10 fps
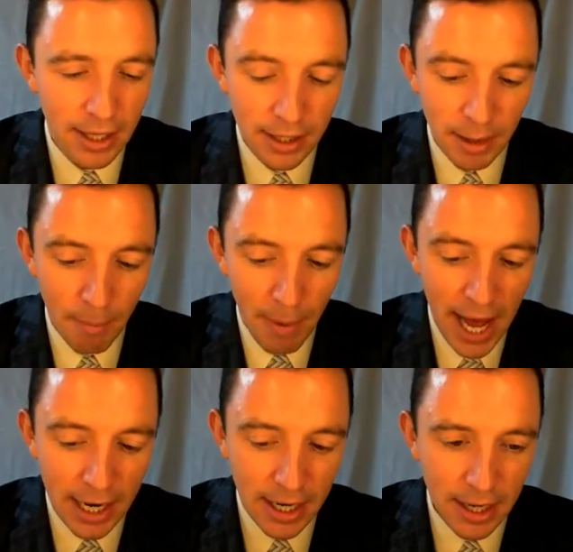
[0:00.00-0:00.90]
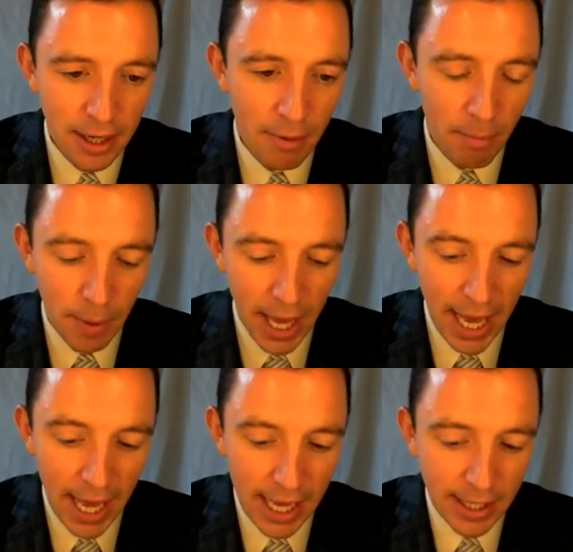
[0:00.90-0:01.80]
the man,
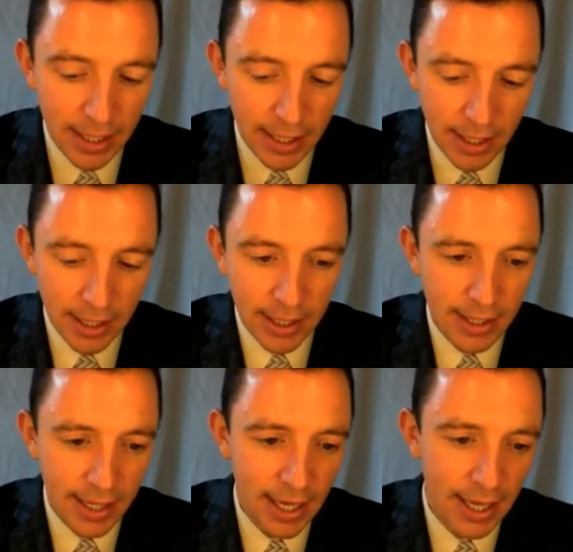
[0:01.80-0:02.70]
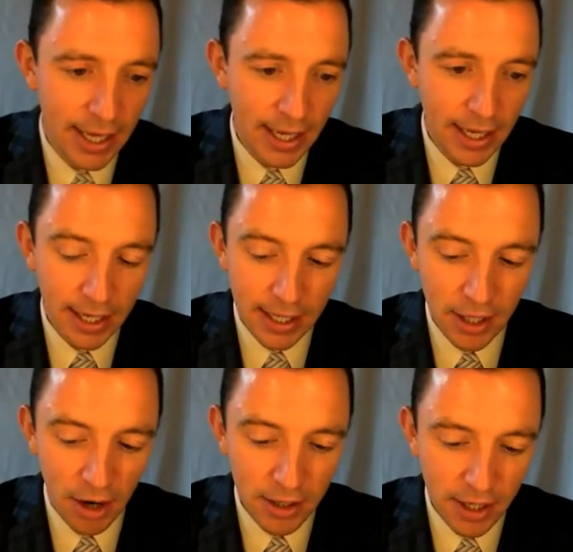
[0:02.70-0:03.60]
pay the
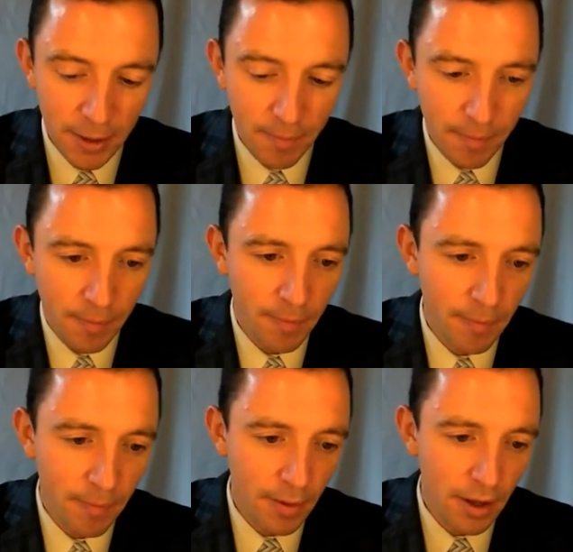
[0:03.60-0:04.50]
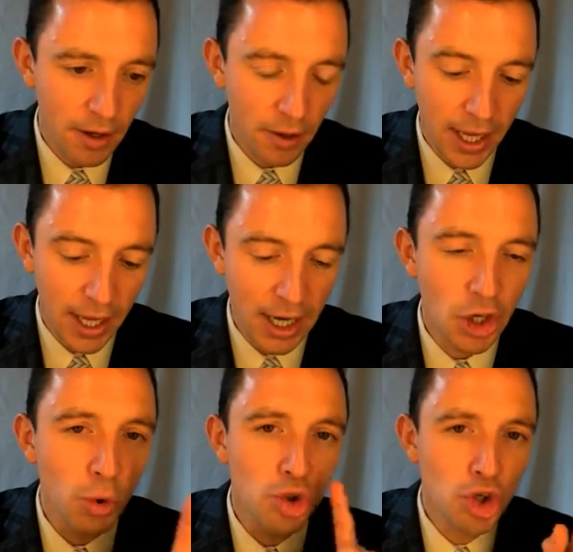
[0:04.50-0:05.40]
doctor. Okay,
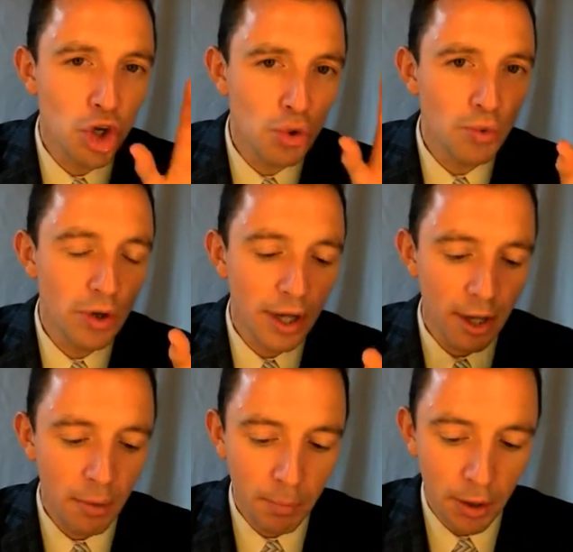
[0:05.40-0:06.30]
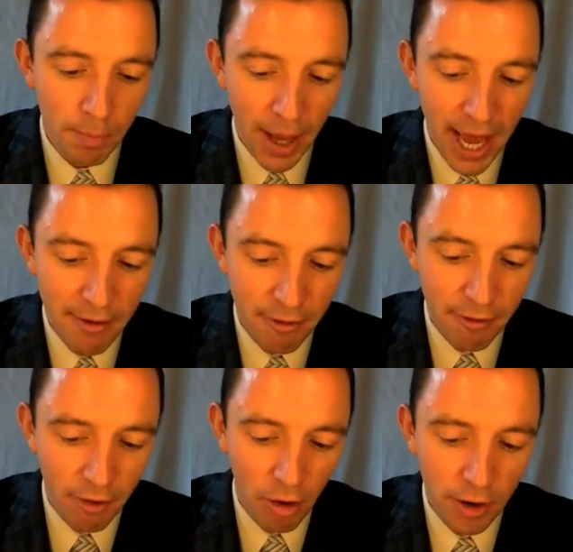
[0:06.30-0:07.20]
no two, but pay
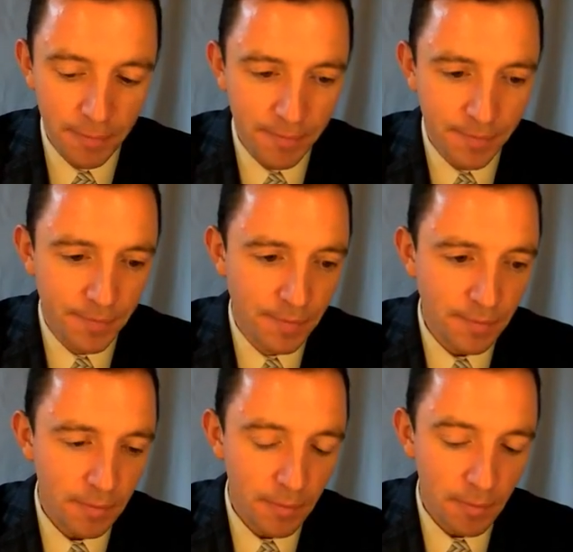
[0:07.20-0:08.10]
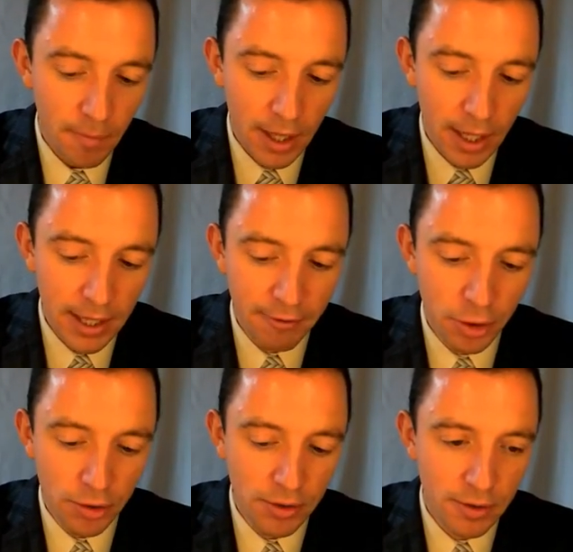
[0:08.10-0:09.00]
for the
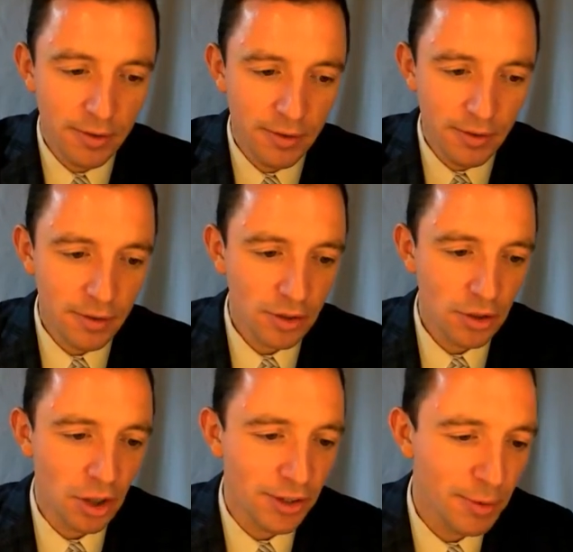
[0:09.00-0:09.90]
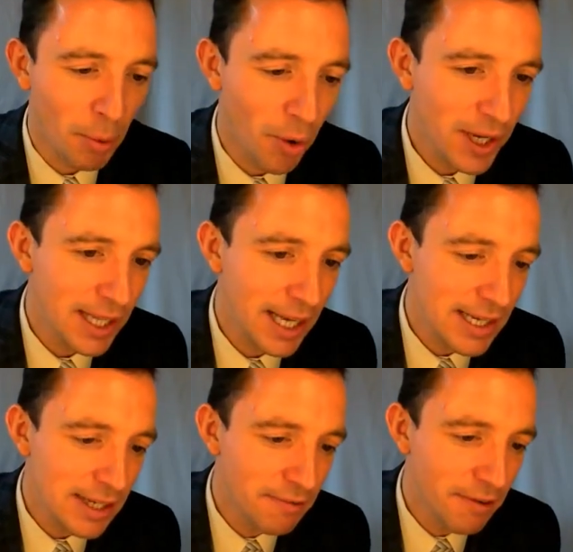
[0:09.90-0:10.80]
food. So the point
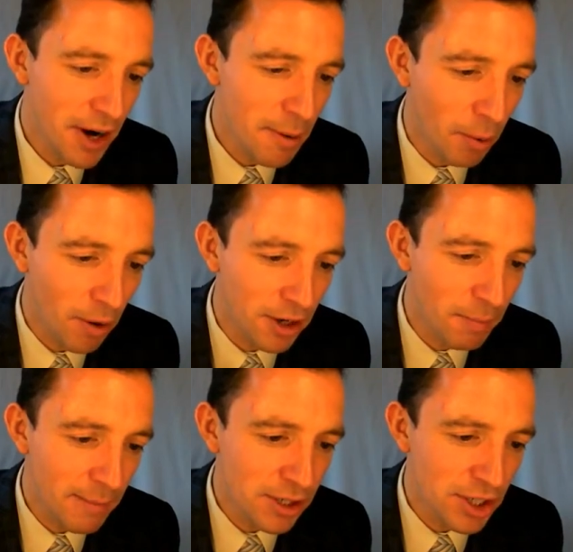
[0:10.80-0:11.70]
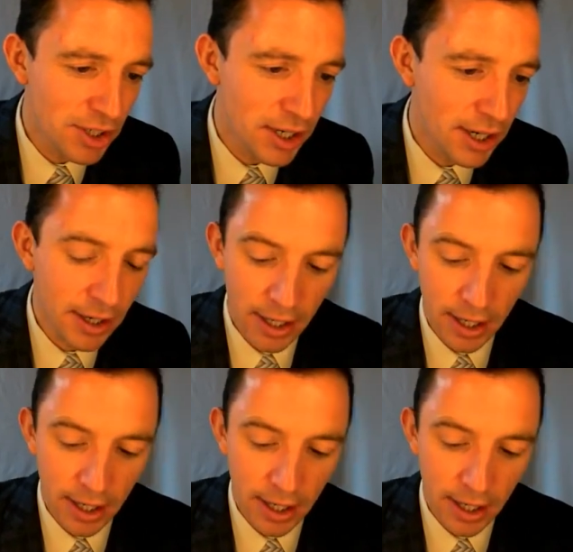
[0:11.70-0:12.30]
is it's very important the preposition here.